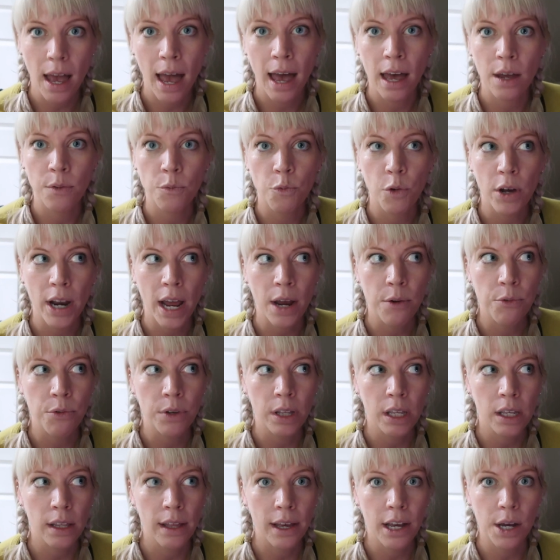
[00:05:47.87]
And what I
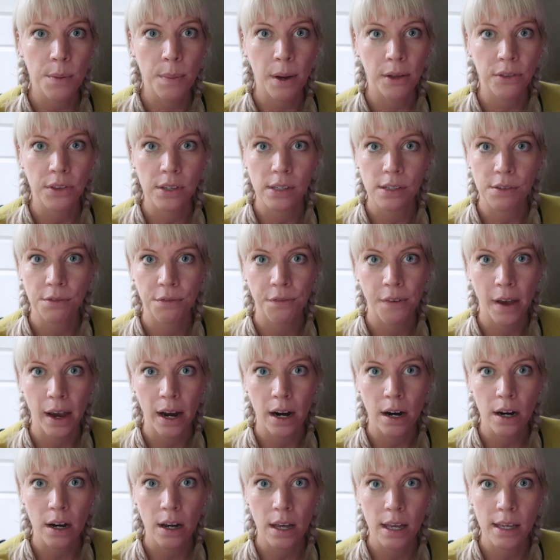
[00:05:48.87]
really like about this
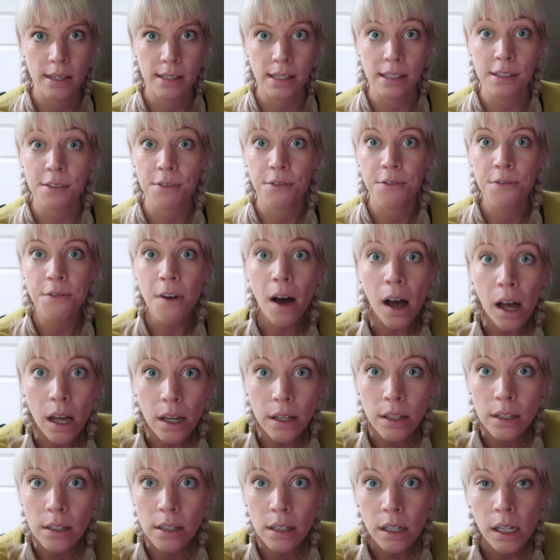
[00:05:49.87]
fair is it's
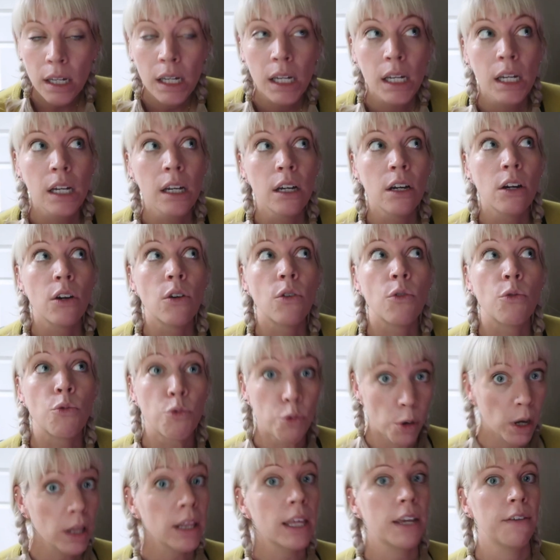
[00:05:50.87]
fun,
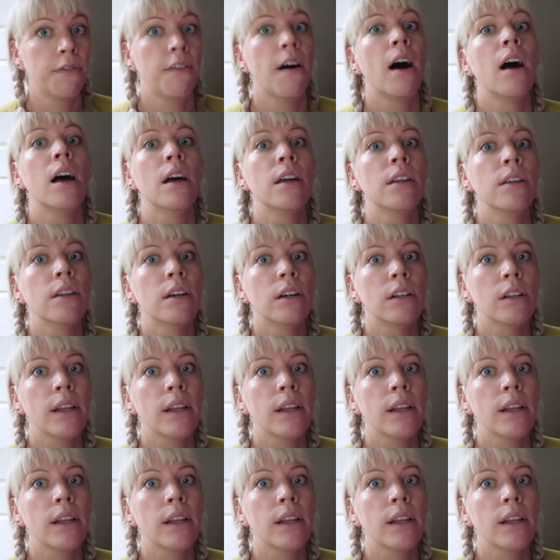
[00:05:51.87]
really fun.